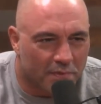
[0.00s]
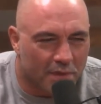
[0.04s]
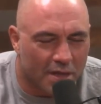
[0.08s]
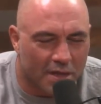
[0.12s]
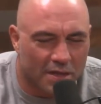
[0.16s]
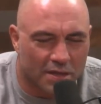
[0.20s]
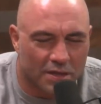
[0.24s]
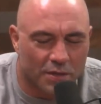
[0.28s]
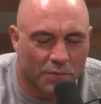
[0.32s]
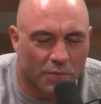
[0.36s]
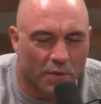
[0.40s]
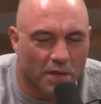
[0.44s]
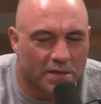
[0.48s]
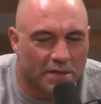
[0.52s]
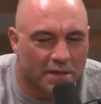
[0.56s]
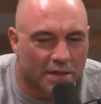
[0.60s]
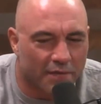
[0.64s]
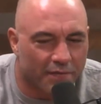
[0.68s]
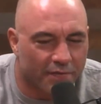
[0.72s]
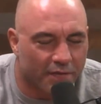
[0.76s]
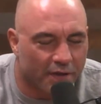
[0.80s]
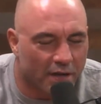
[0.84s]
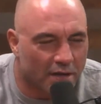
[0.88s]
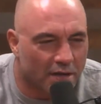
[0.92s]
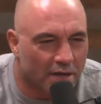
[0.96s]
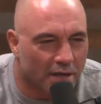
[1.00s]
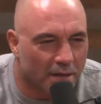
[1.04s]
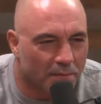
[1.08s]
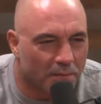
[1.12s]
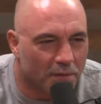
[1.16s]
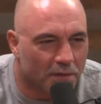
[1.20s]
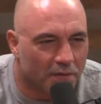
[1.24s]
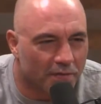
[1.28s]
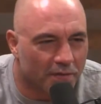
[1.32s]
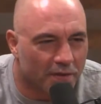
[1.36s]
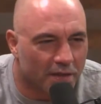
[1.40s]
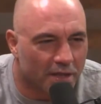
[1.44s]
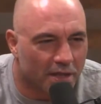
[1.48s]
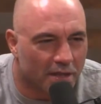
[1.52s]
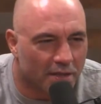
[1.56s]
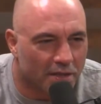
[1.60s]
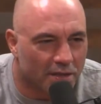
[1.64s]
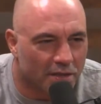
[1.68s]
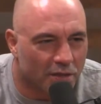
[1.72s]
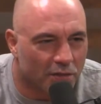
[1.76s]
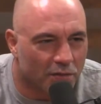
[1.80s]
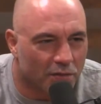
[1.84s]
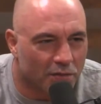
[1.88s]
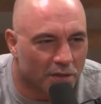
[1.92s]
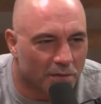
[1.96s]
Did you watch that fucked up movie that
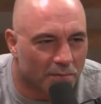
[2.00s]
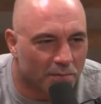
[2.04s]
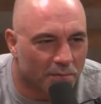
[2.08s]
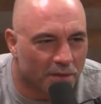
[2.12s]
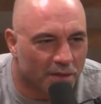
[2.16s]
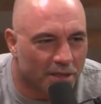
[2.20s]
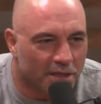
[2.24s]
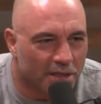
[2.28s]
soaked in bleach?